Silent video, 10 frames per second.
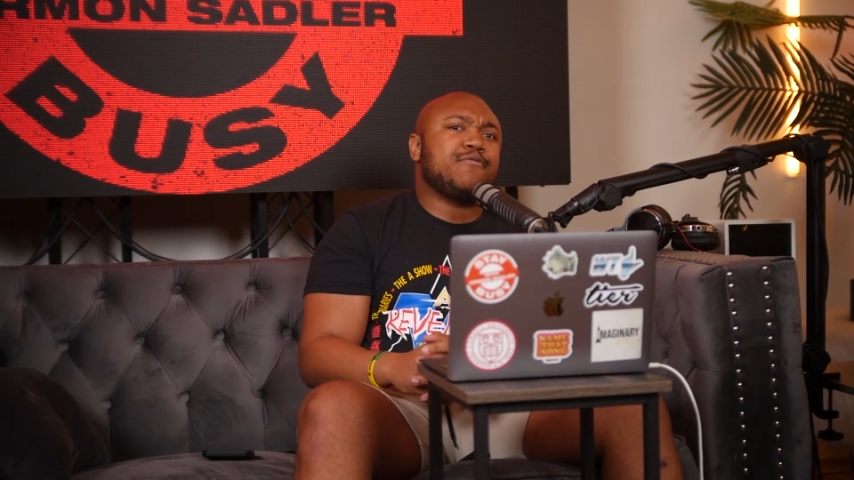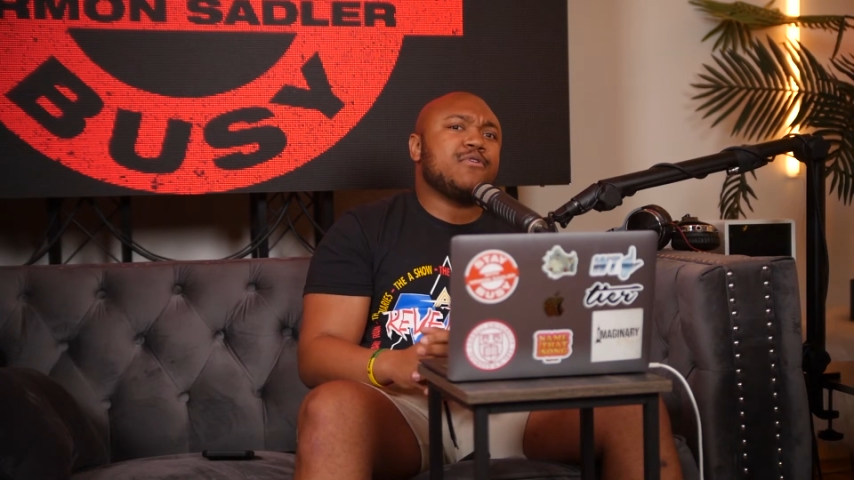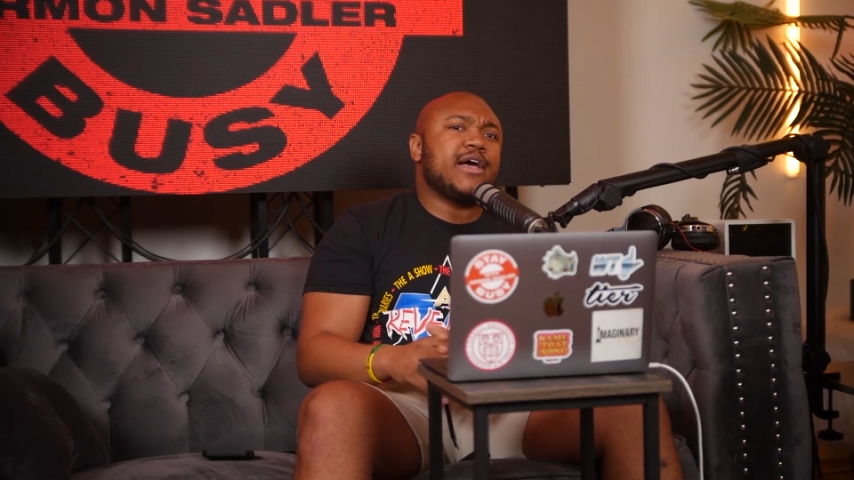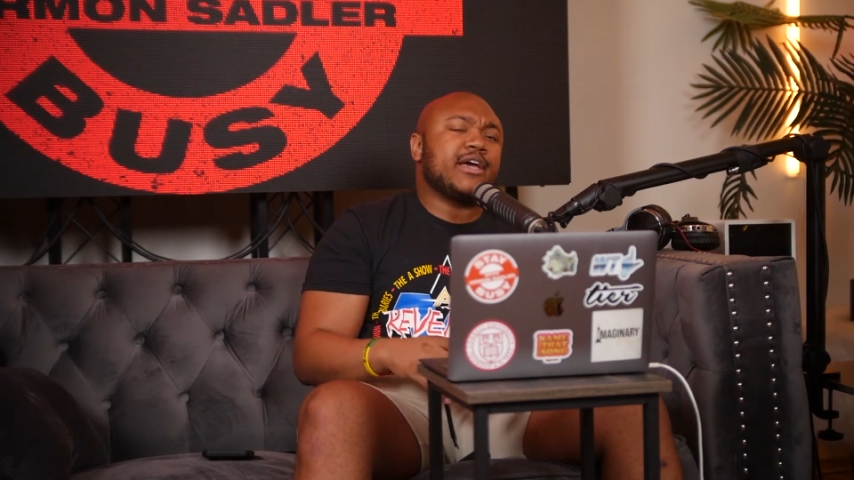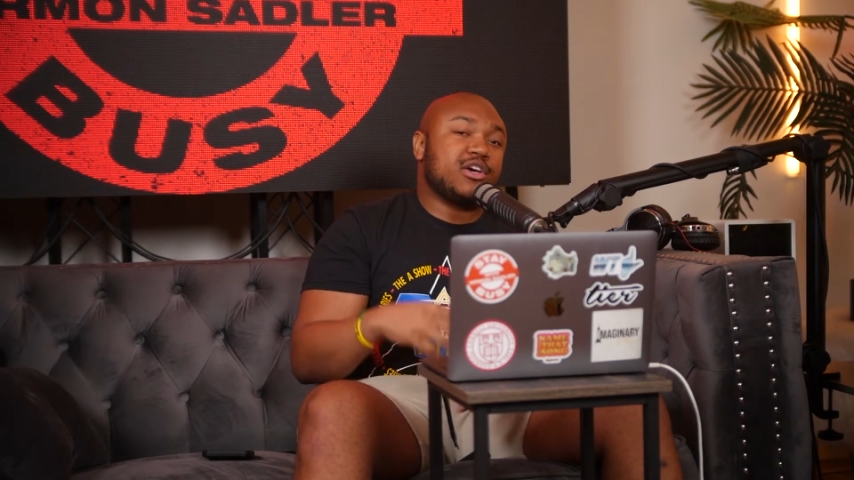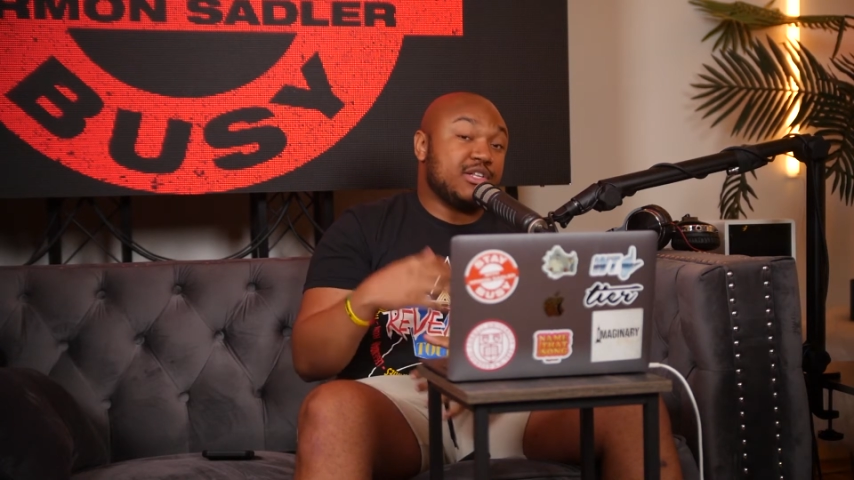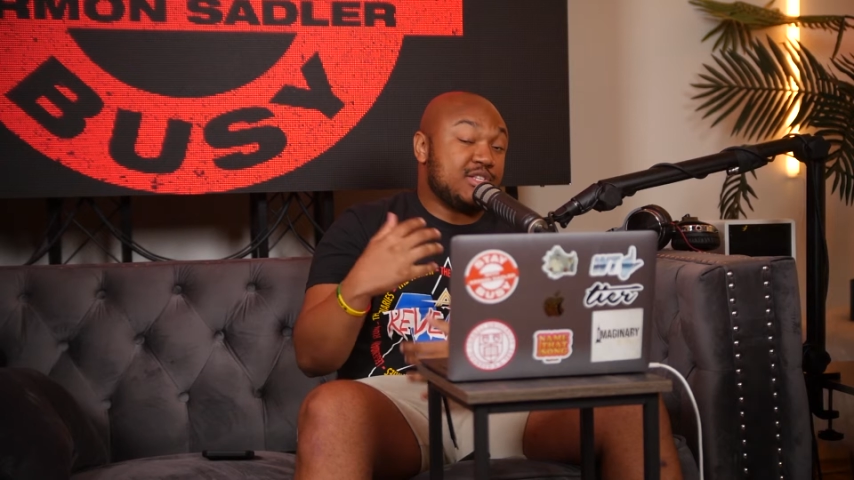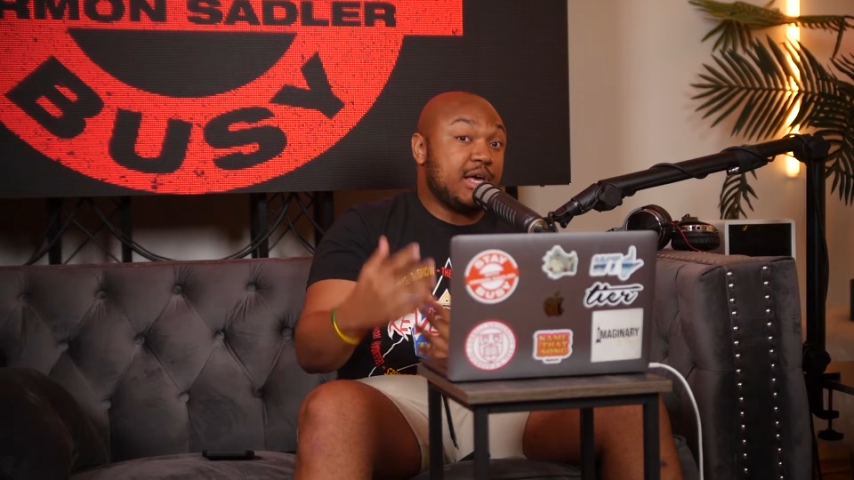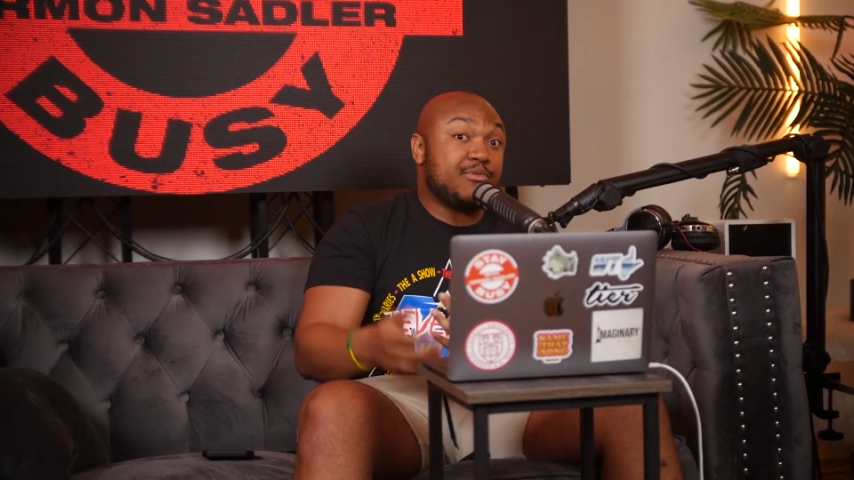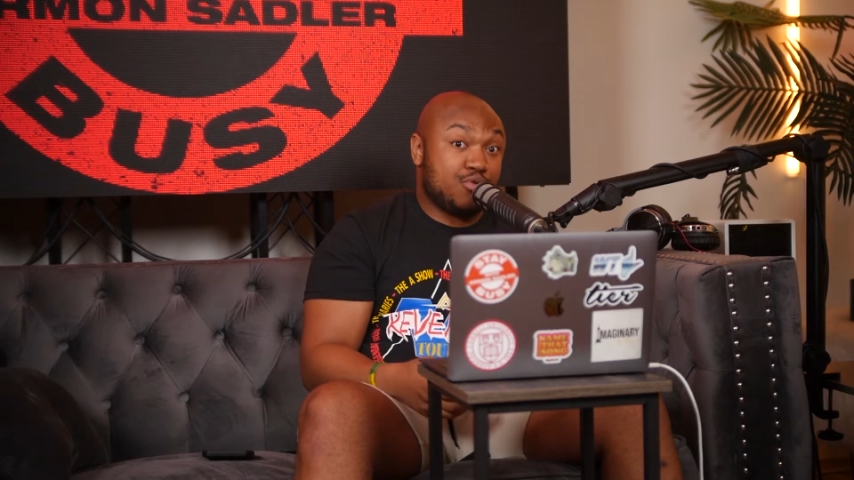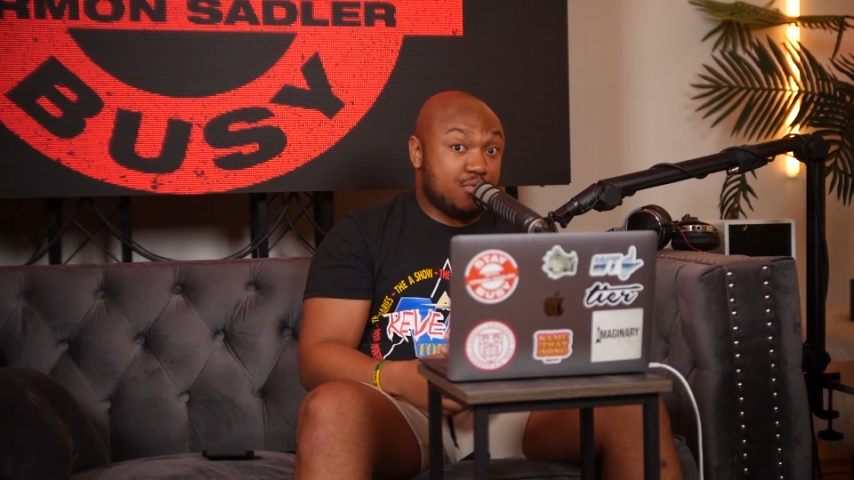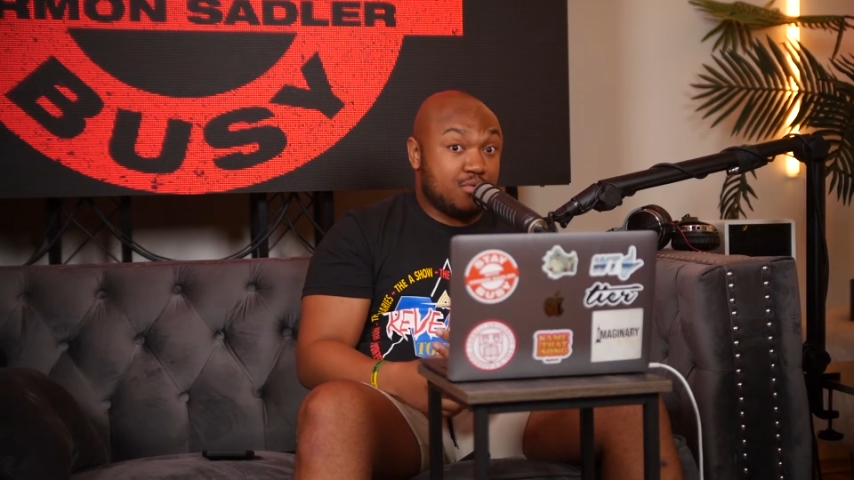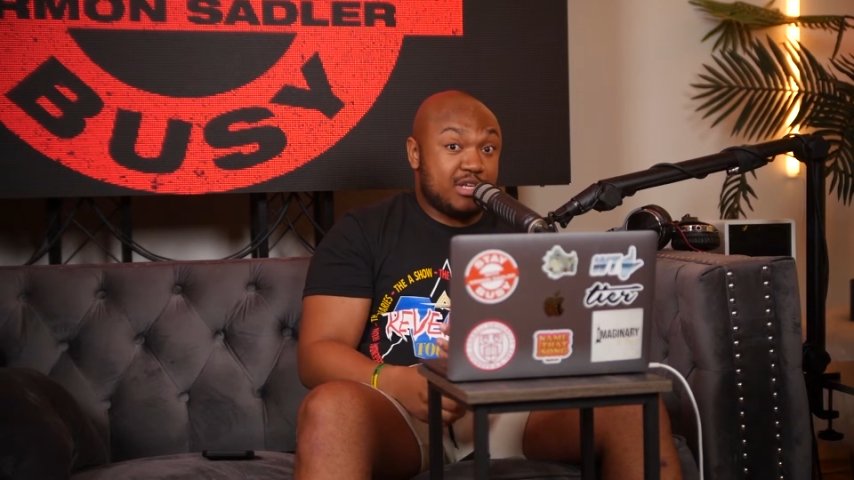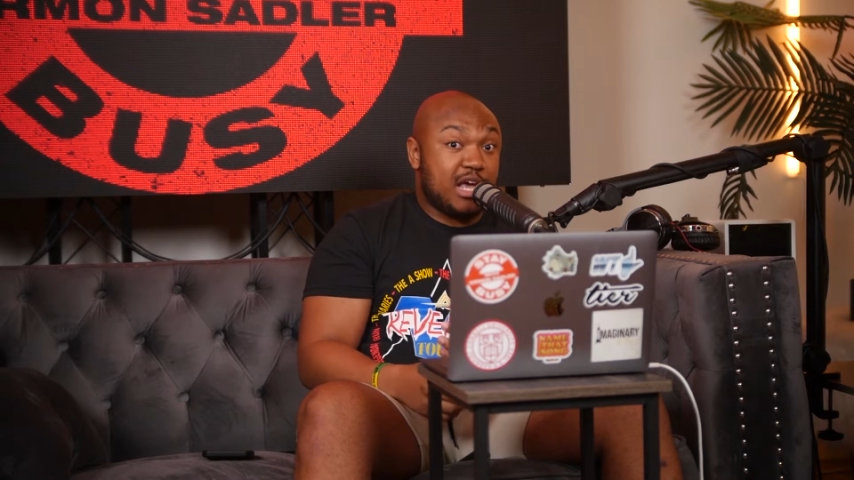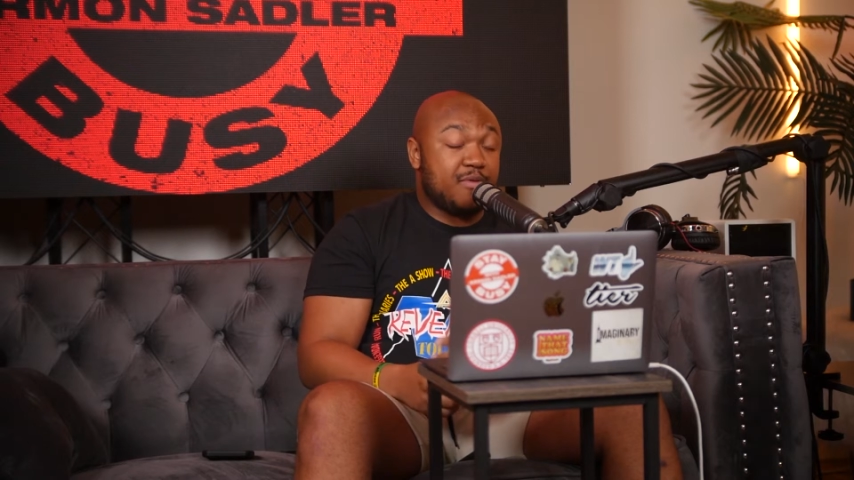for like a
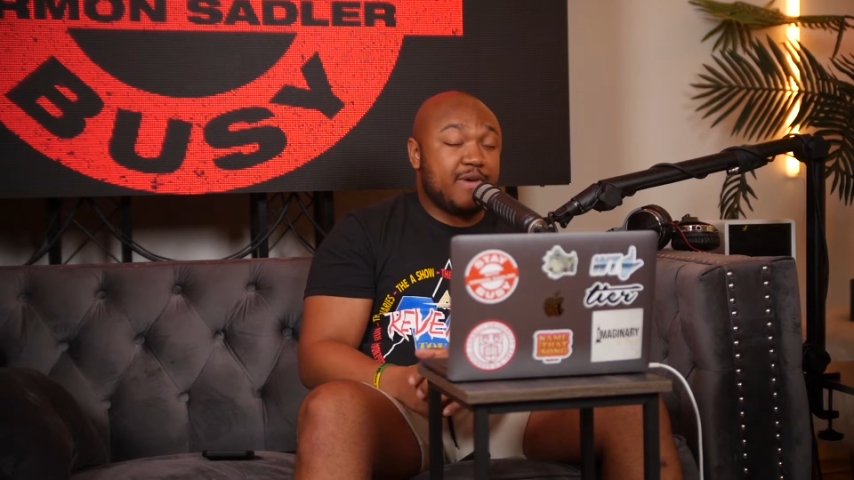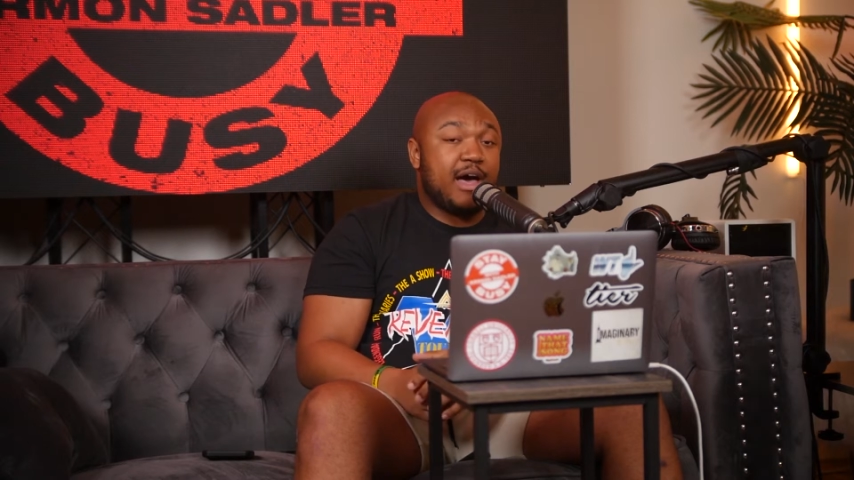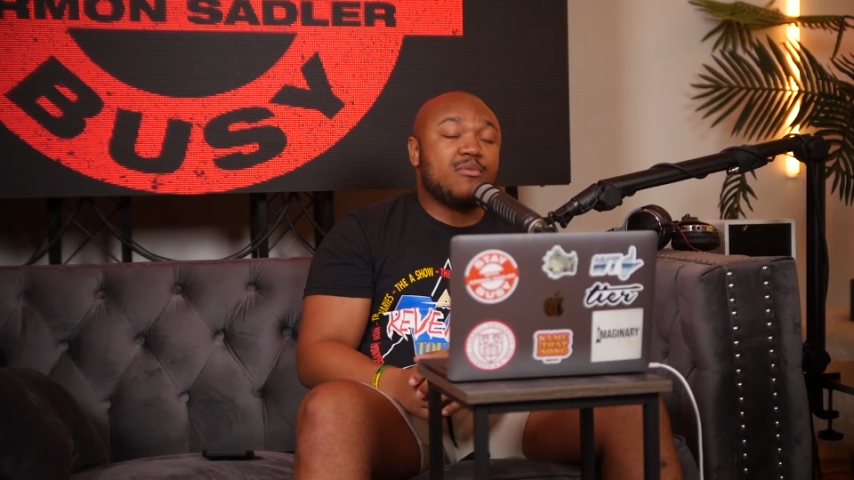conceptual type of